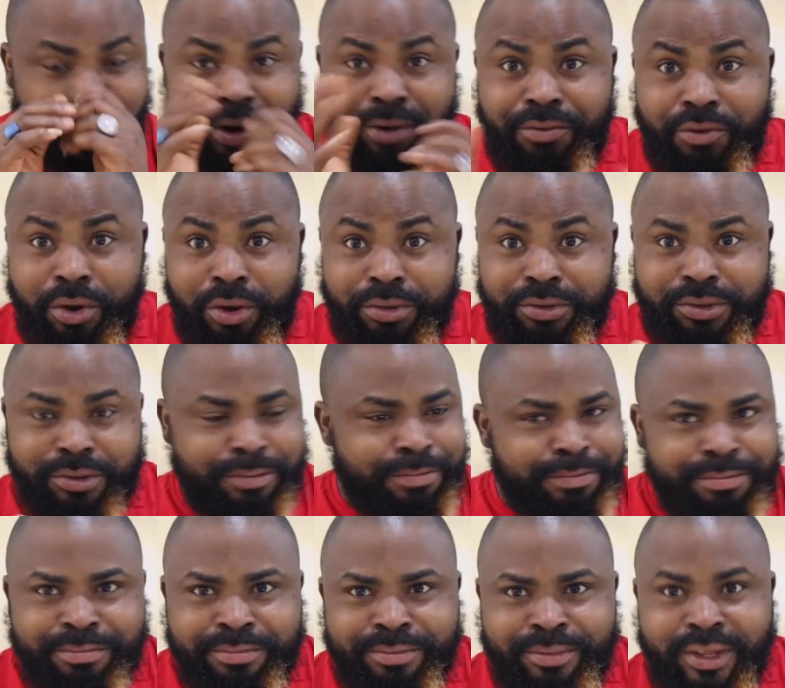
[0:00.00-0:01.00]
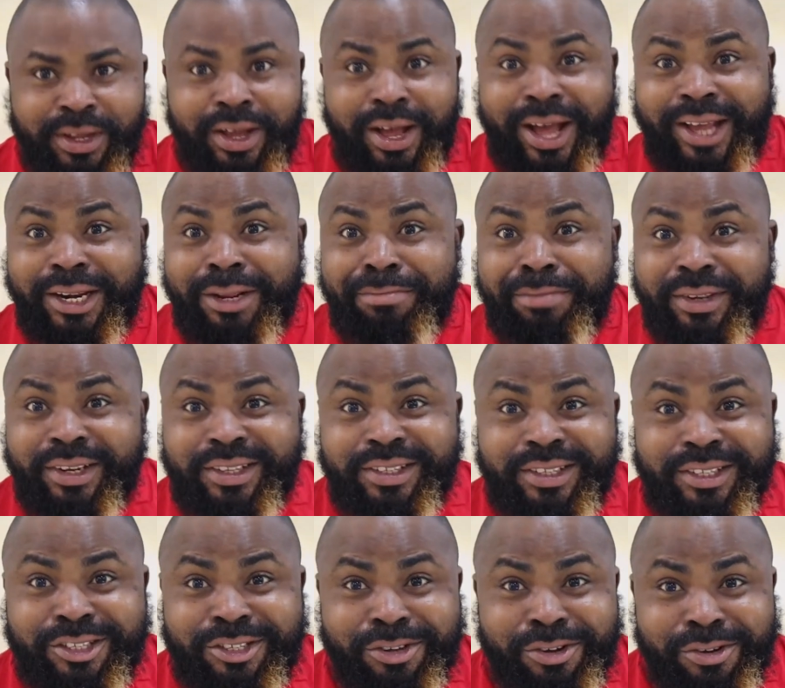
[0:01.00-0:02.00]
And of course, Adebini
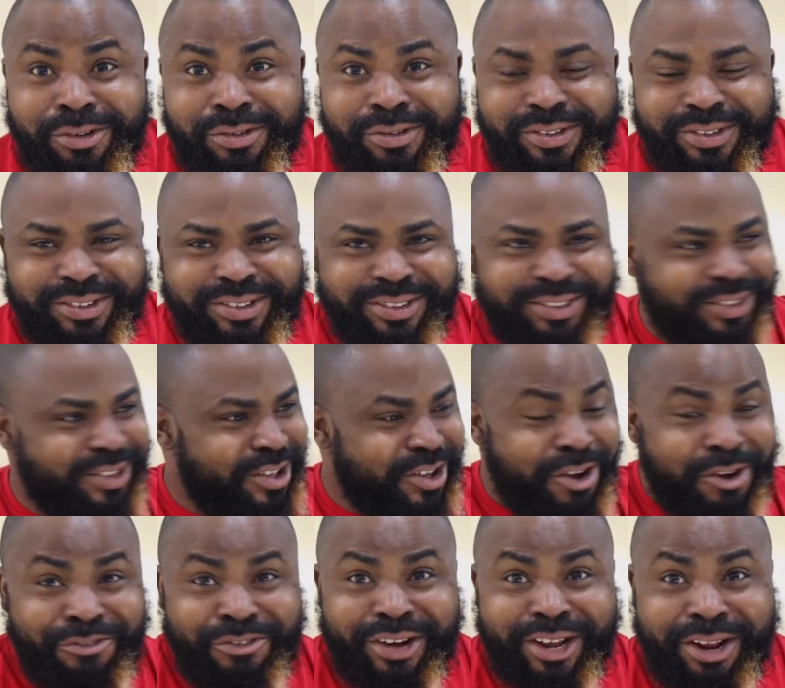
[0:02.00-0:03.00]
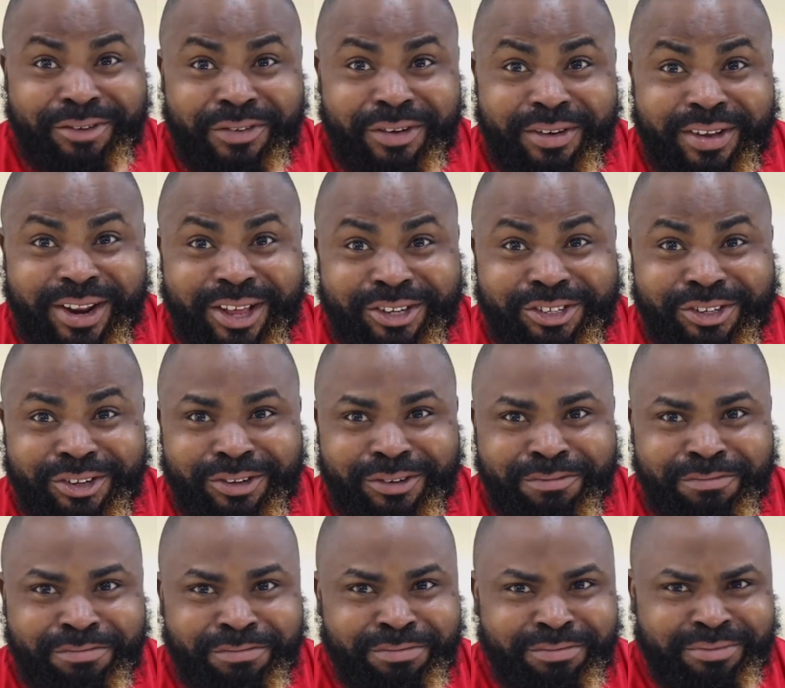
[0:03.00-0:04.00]
City for NFL election.
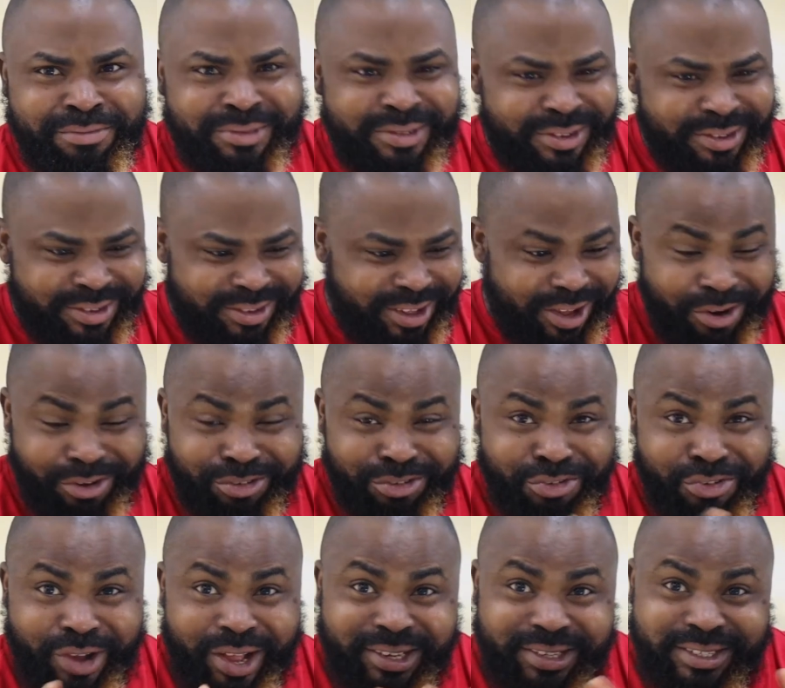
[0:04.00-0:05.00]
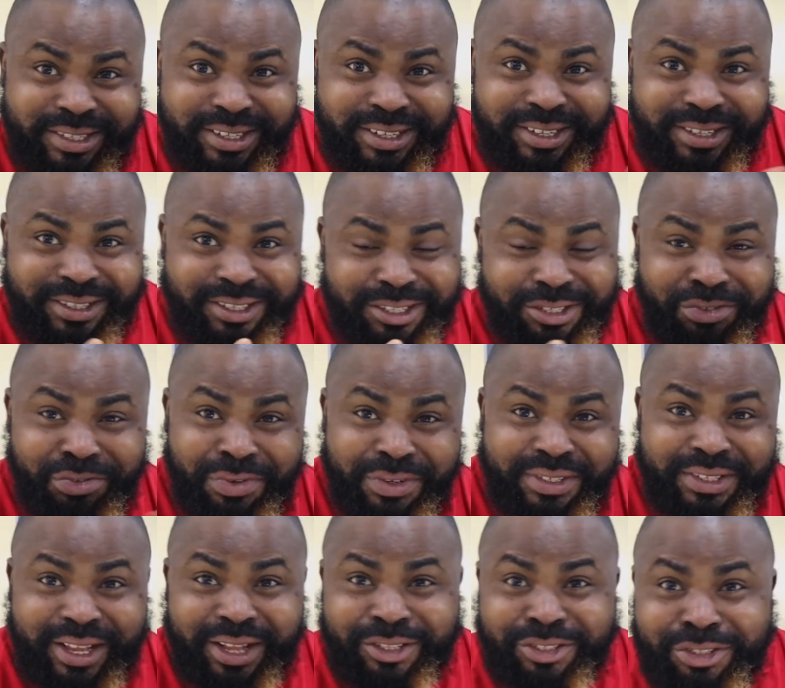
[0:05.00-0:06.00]
I want to go and see the
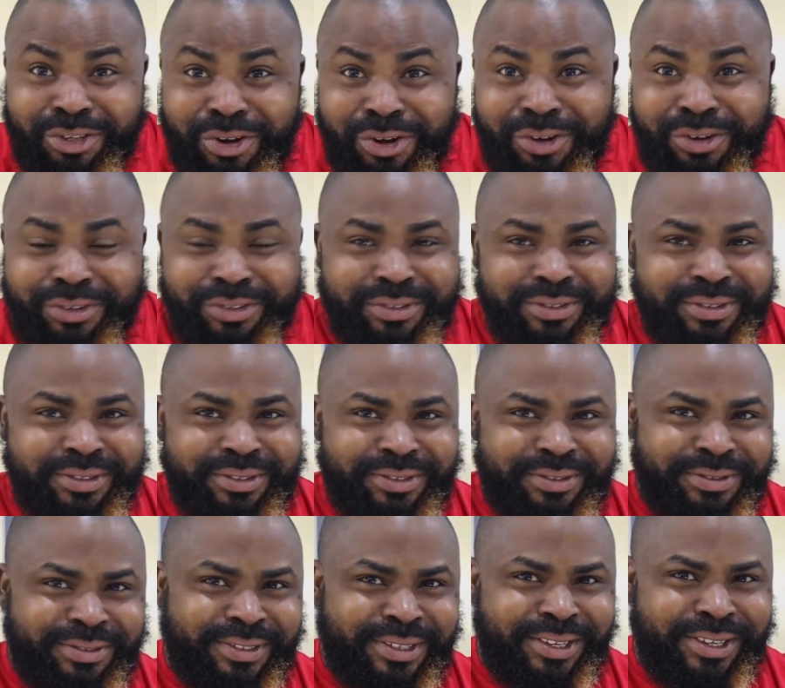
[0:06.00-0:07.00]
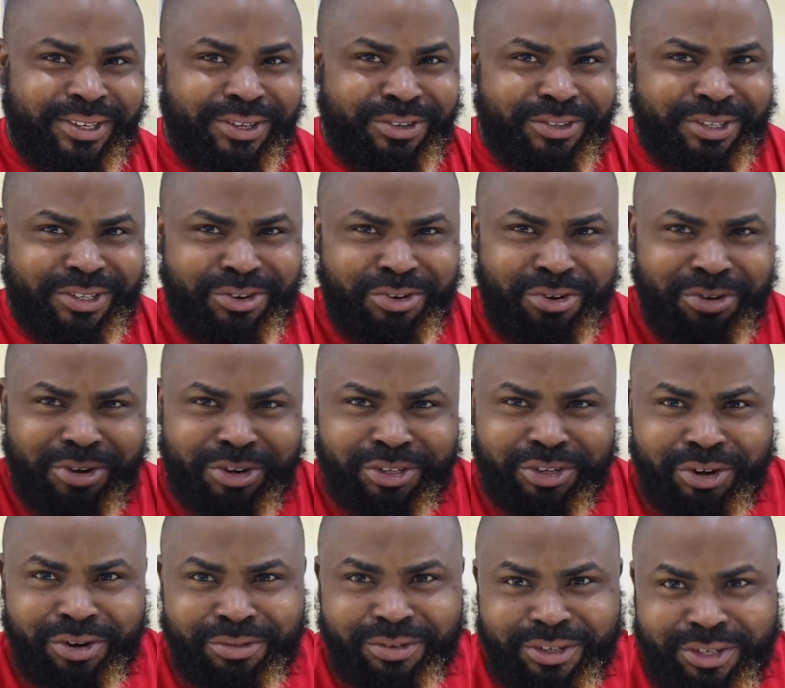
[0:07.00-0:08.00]
twist and turn, you know, the
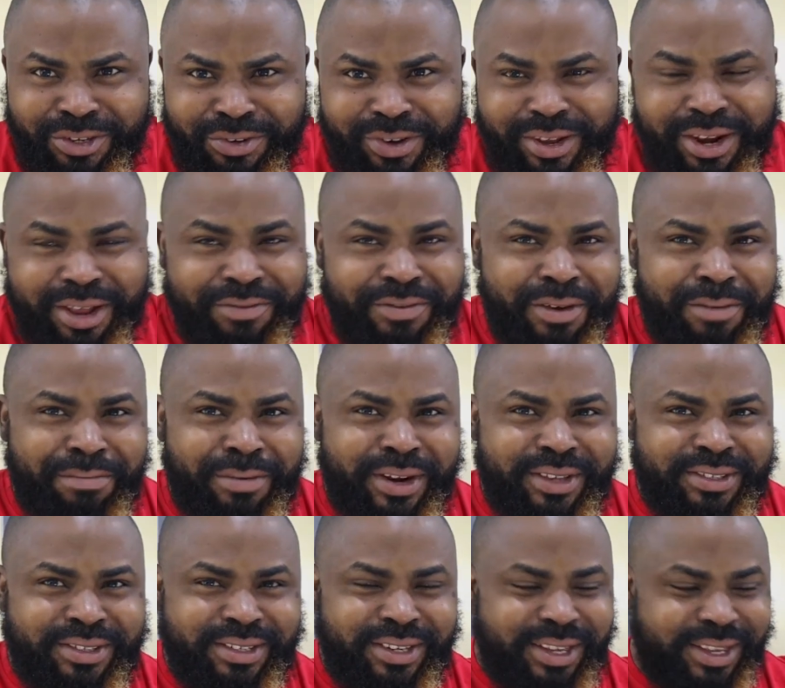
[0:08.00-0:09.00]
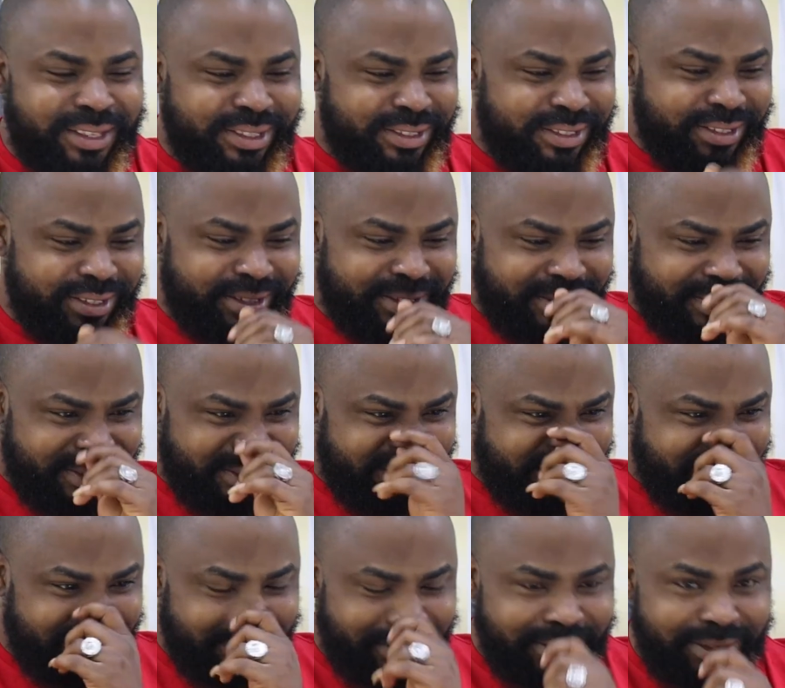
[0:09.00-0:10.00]
coronation of the new NFL president.
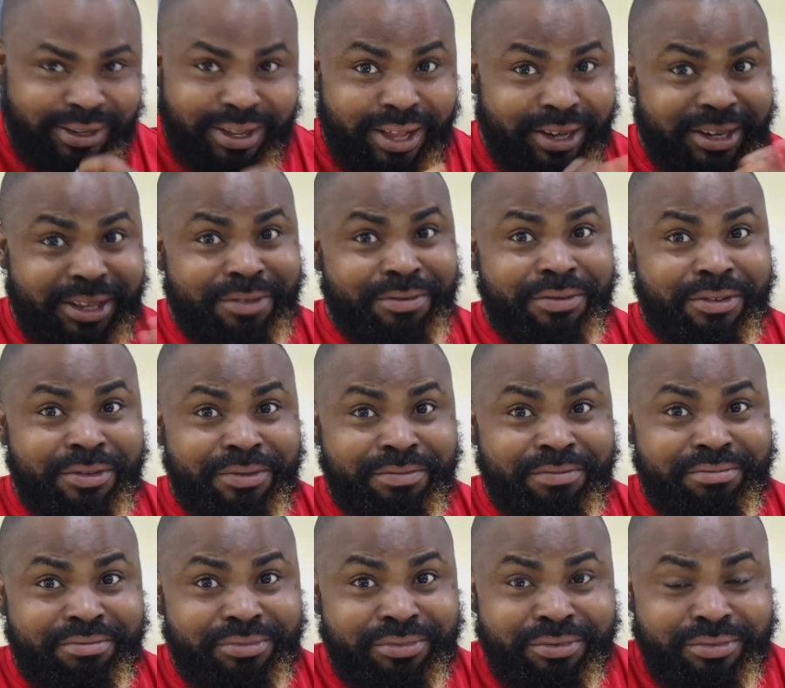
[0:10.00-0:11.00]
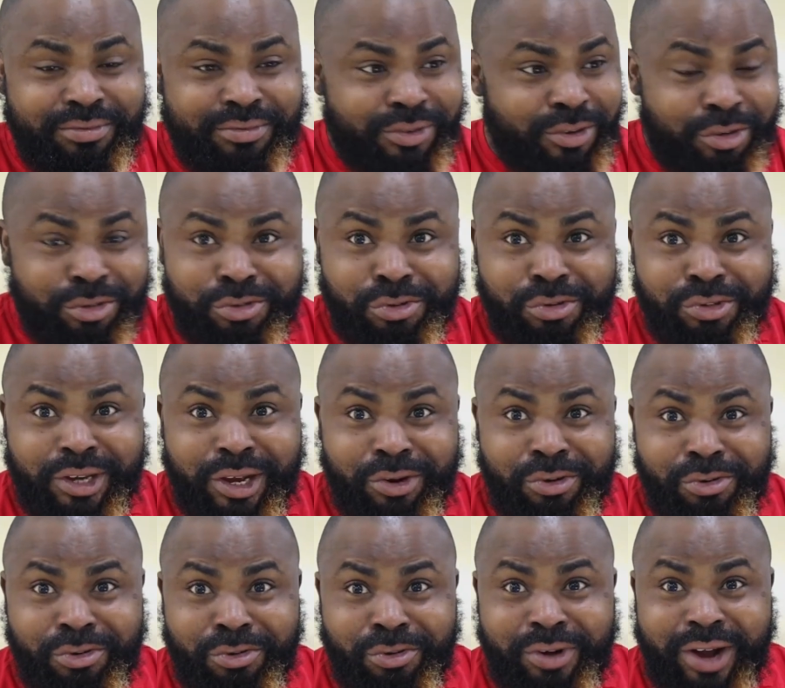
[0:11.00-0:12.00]
And if you soldier
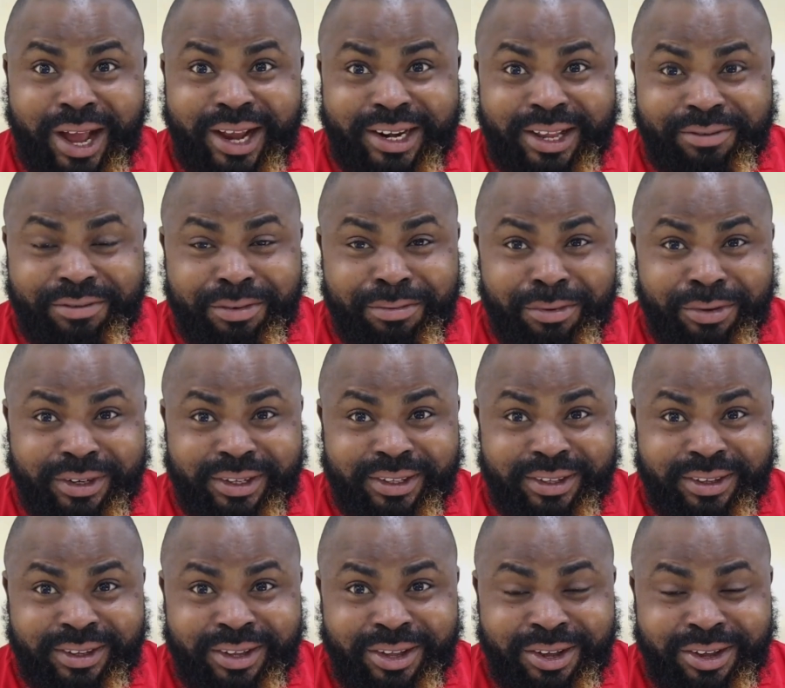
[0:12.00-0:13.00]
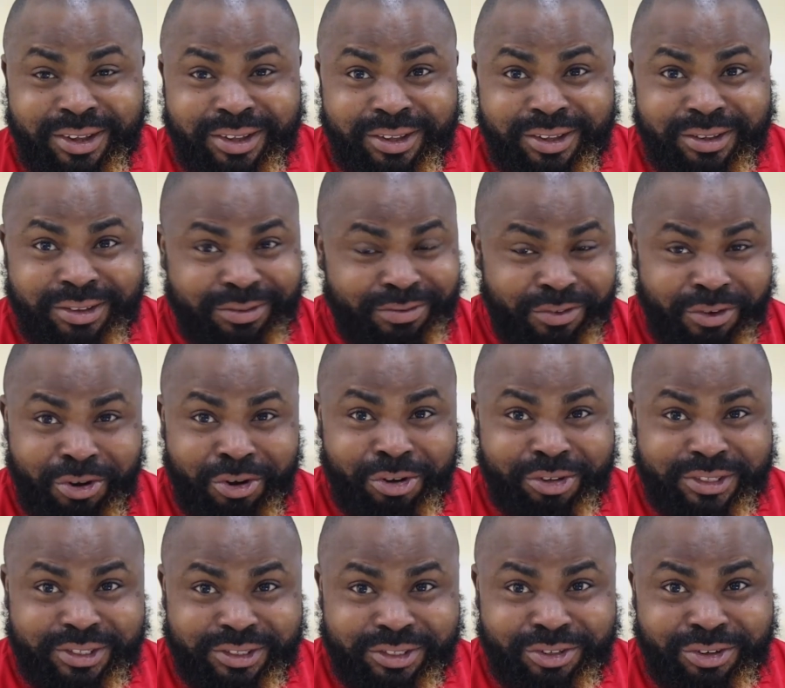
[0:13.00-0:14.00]
will go carry everybody for
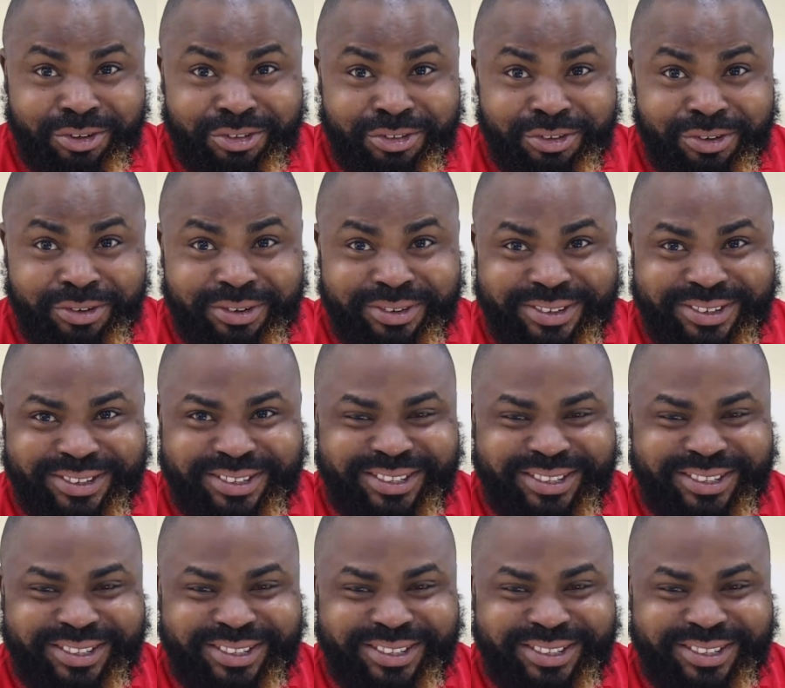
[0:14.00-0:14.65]
court injunction,